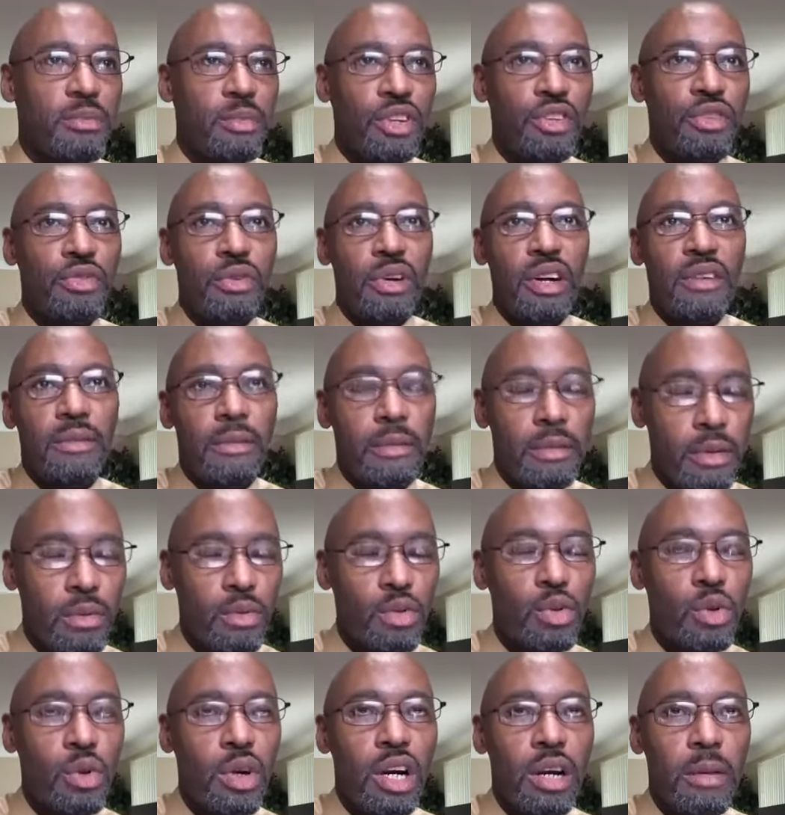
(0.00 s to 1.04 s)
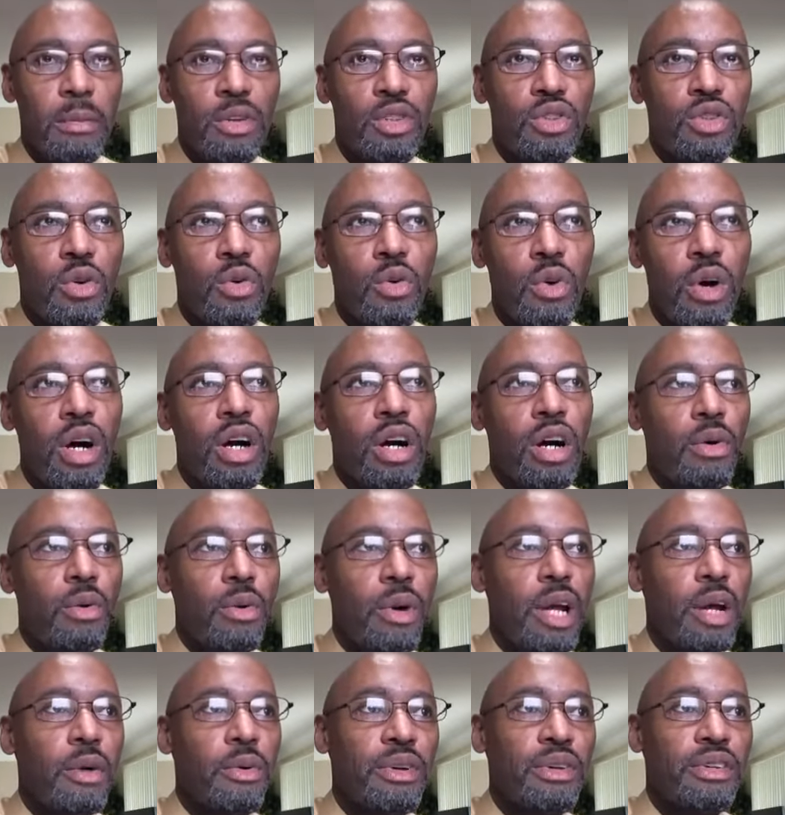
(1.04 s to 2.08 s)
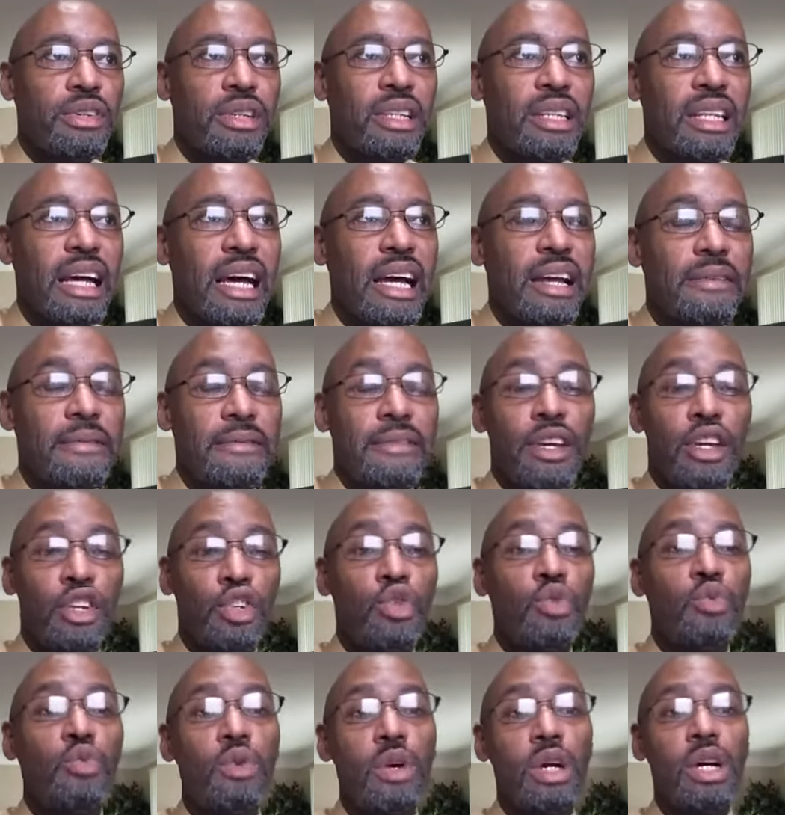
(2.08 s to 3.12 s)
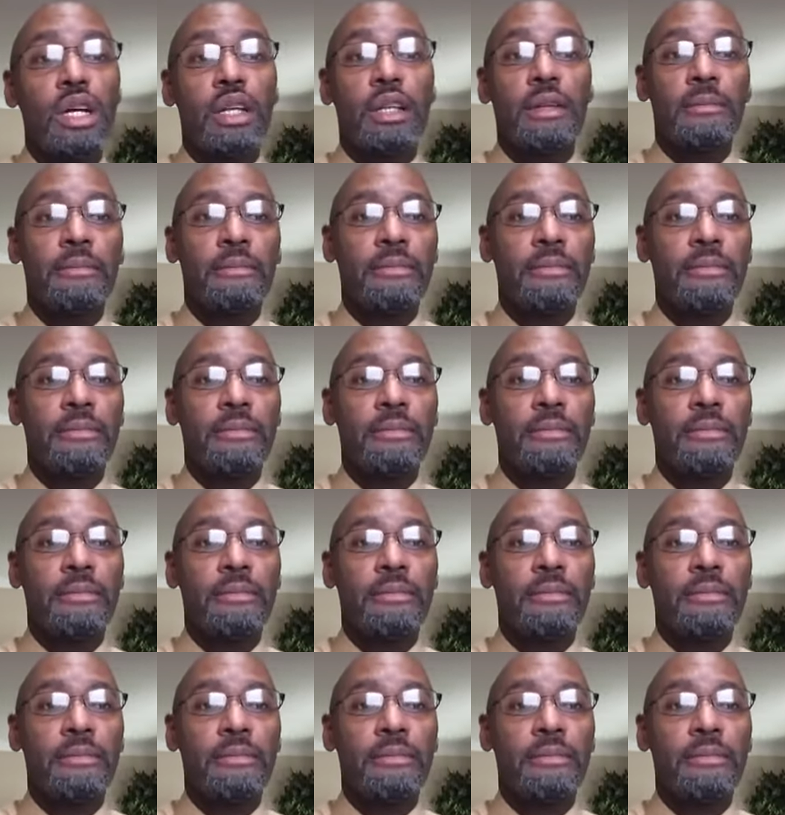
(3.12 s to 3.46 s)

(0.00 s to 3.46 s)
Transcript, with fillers: but you were you were able to walk away with your life. Then you won.